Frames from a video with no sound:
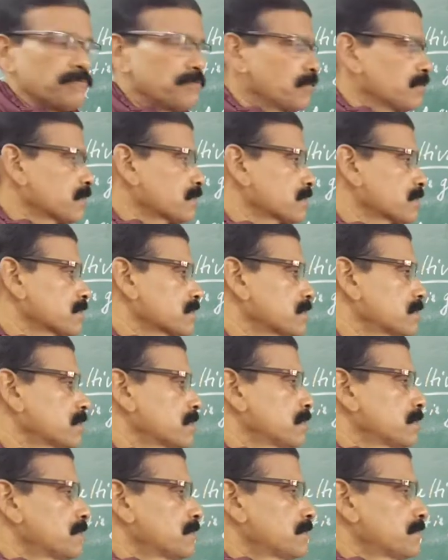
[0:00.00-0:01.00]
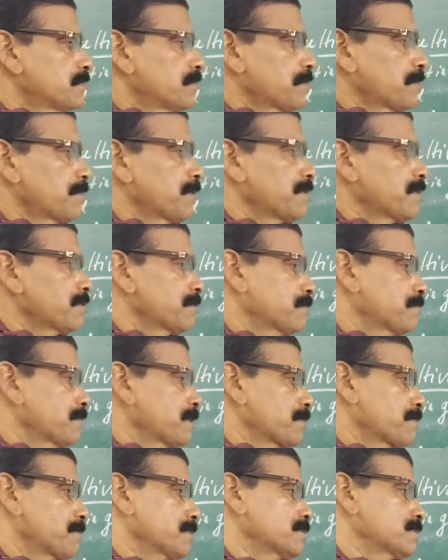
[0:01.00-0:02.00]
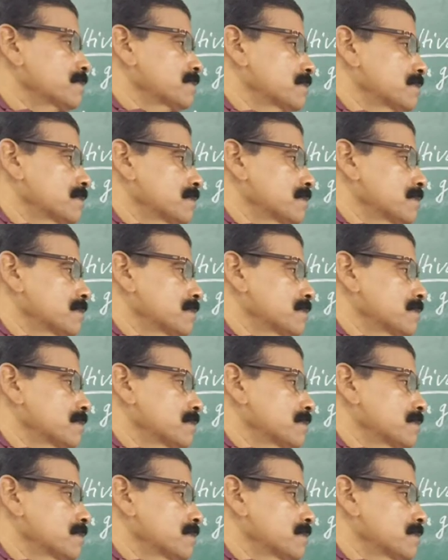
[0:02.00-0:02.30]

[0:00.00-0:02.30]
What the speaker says: for permanent purpose,